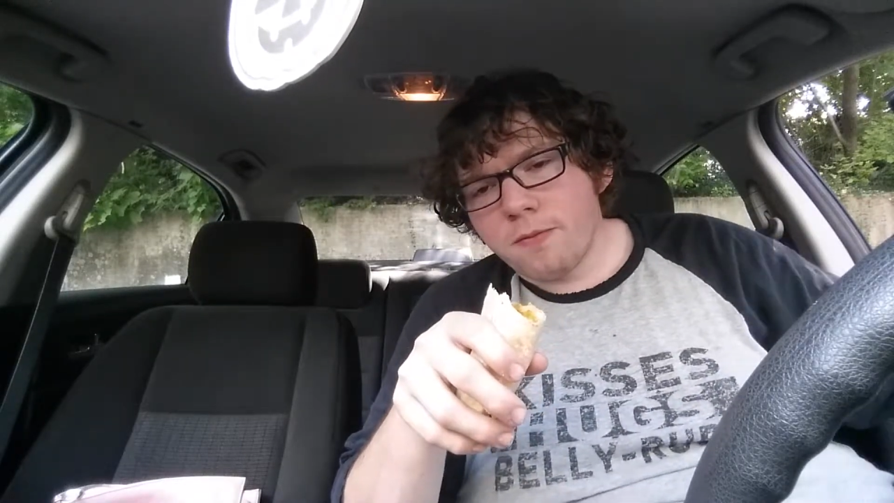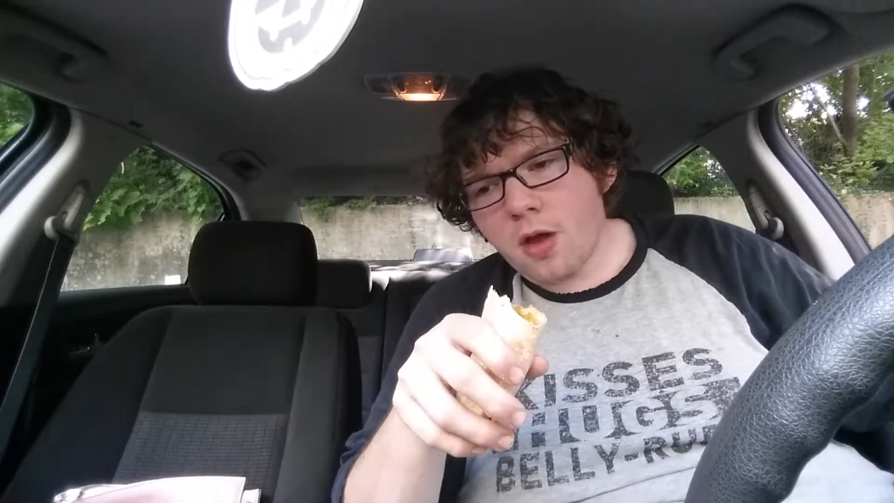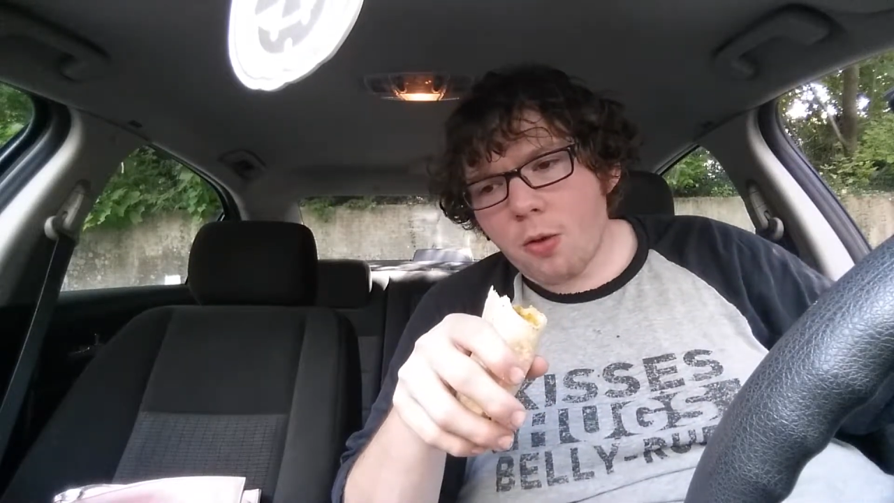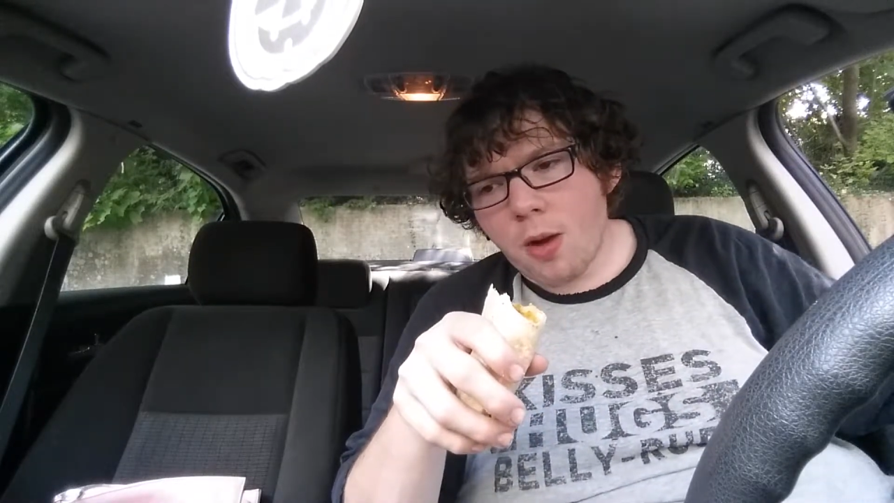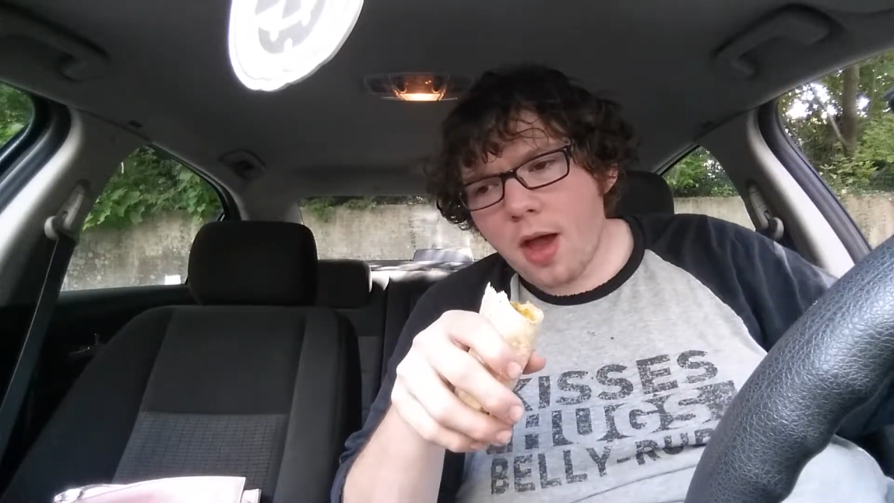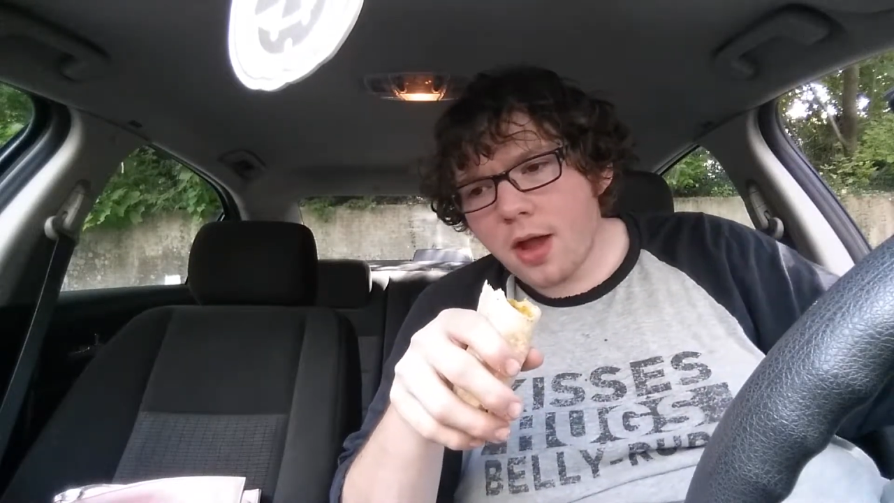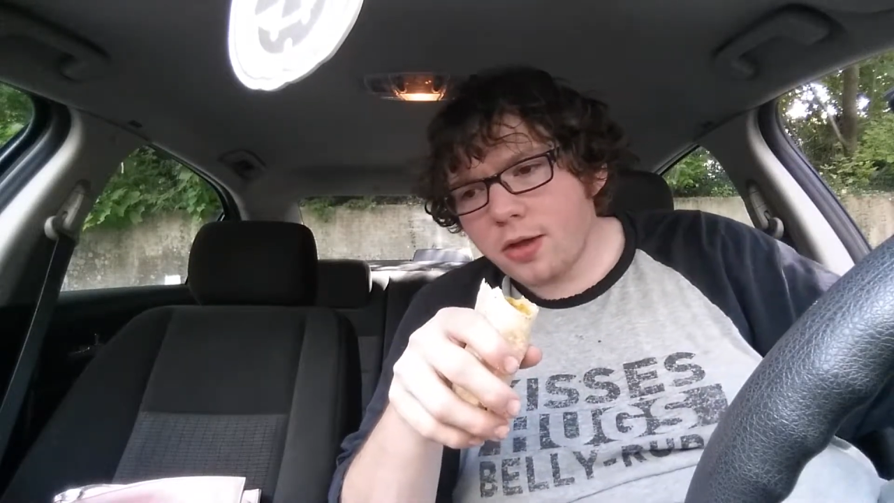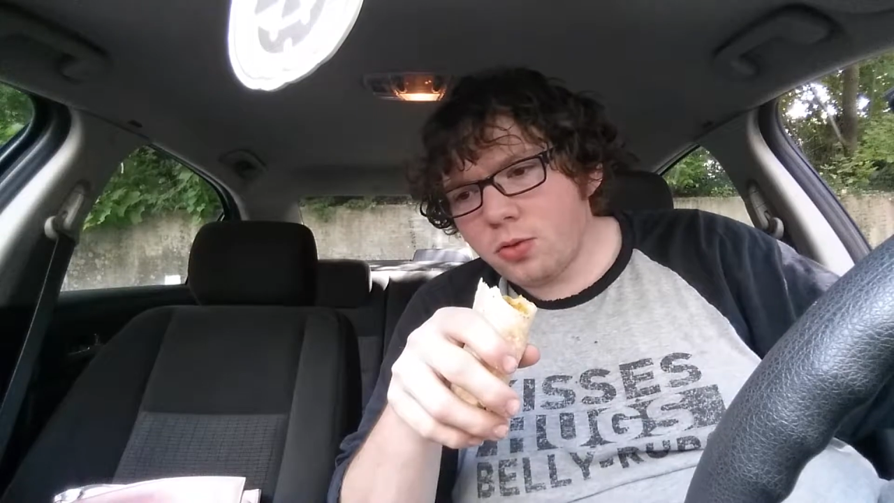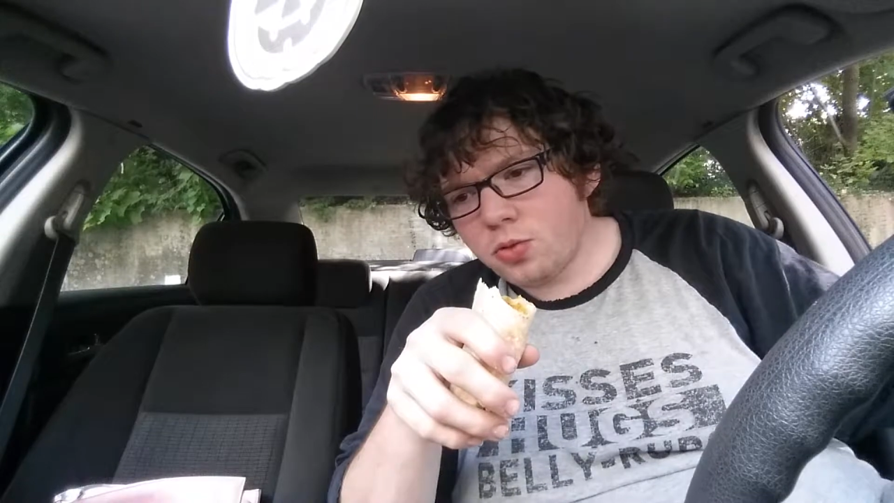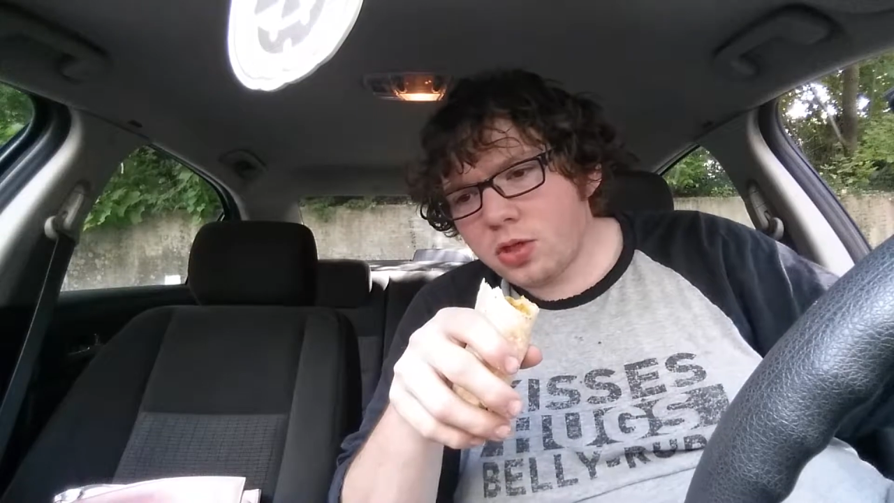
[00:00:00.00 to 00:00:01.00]

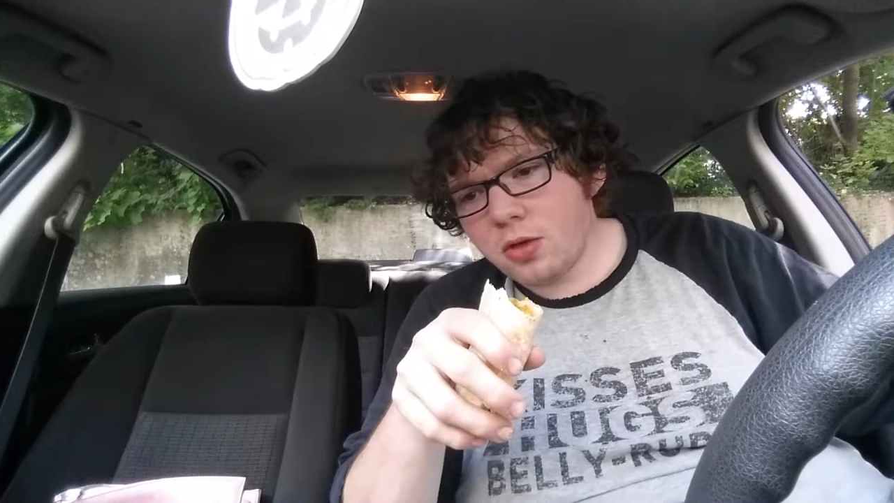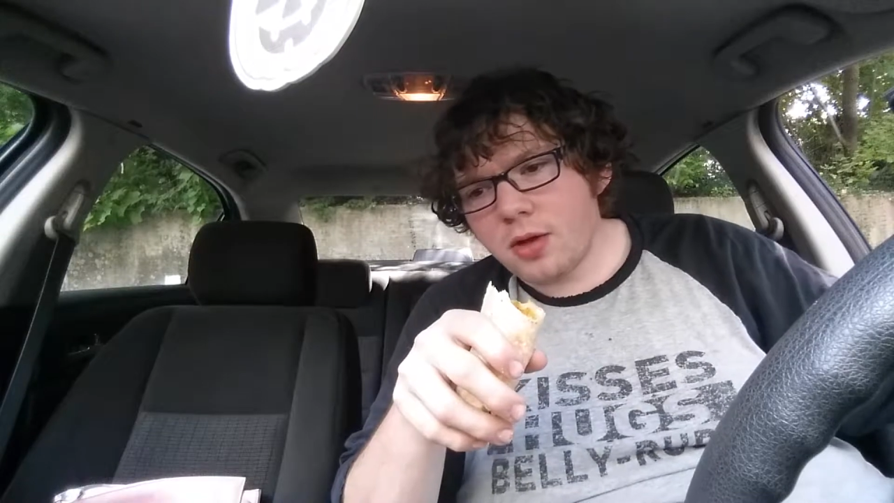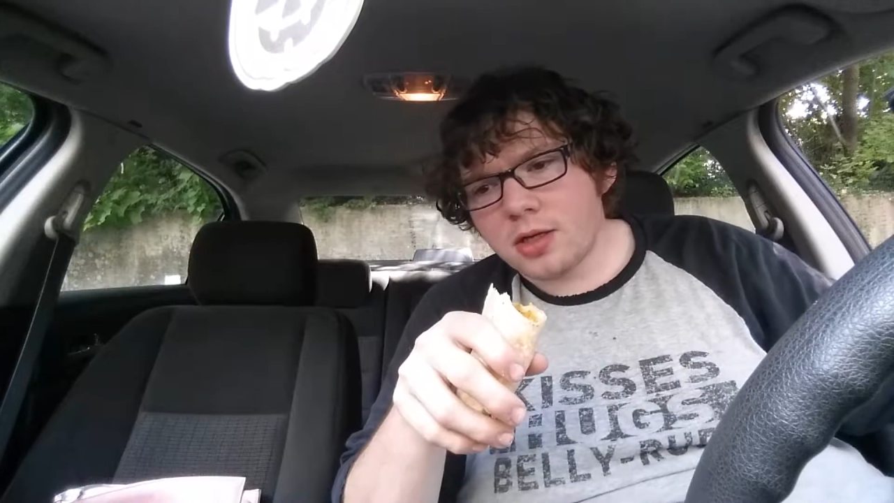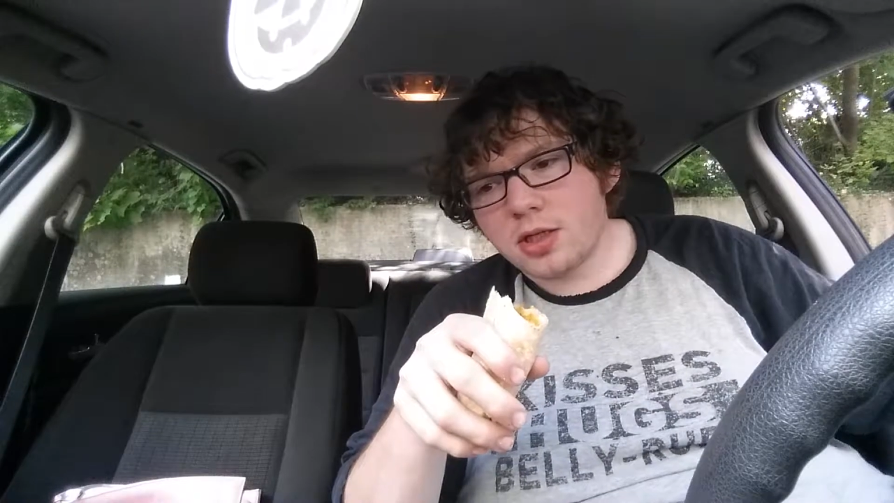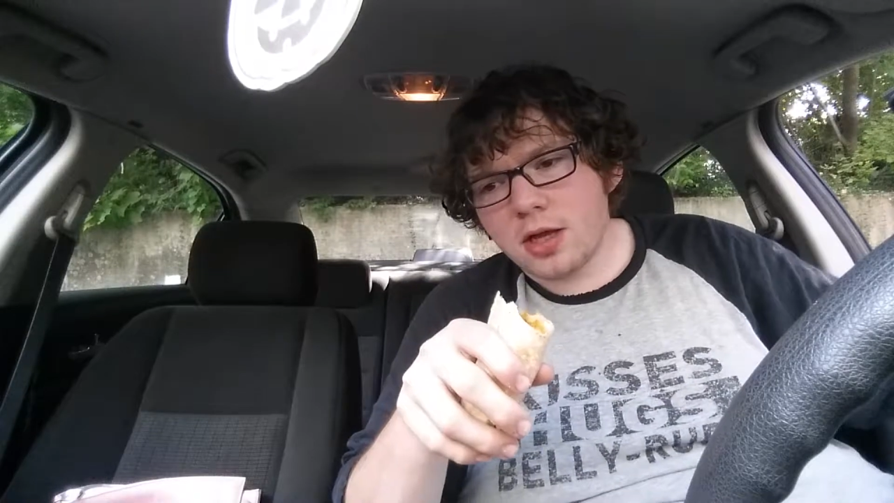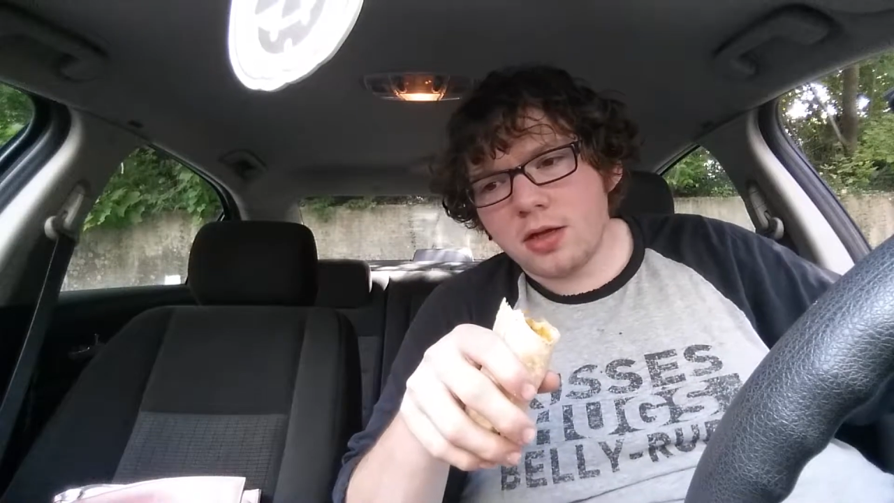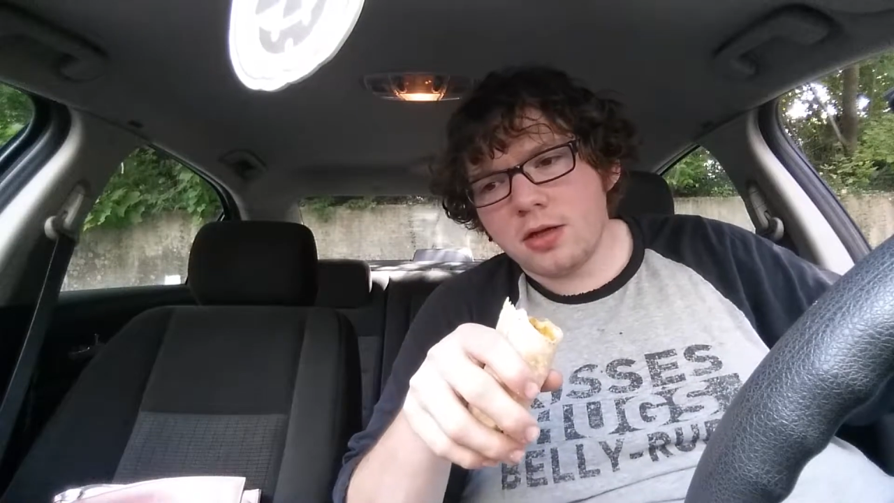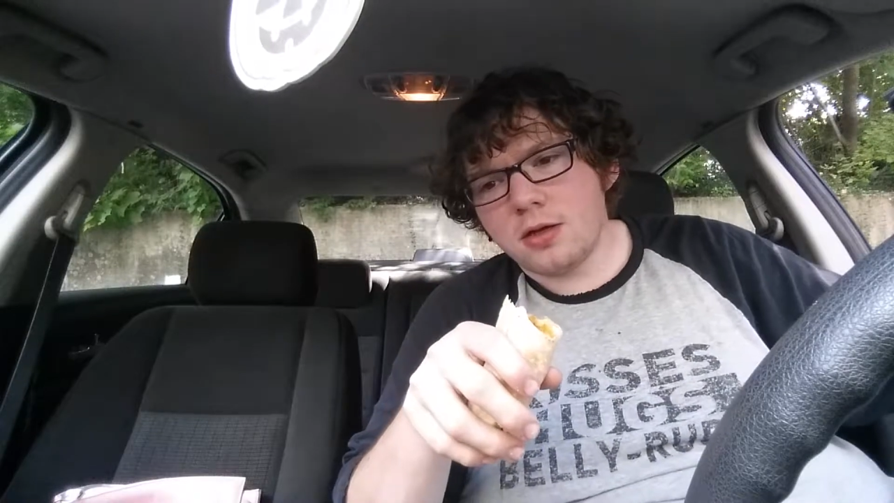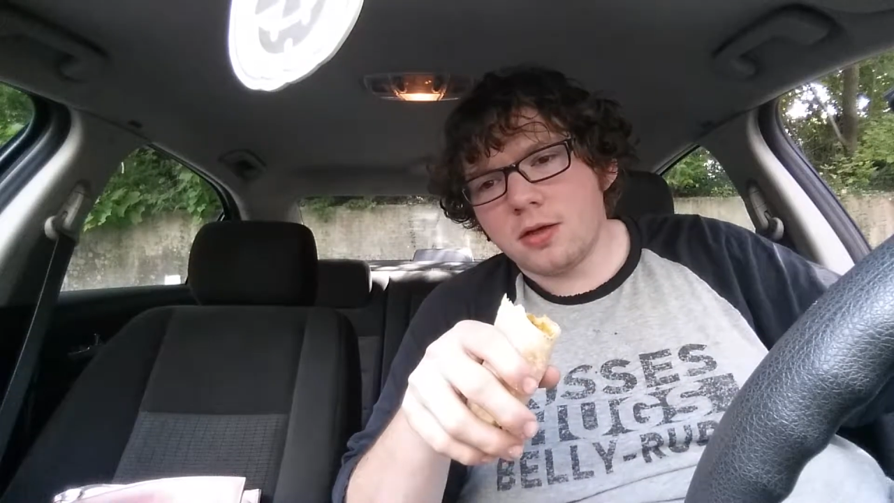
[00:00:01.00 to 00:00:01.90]
Alright, you guys stay good.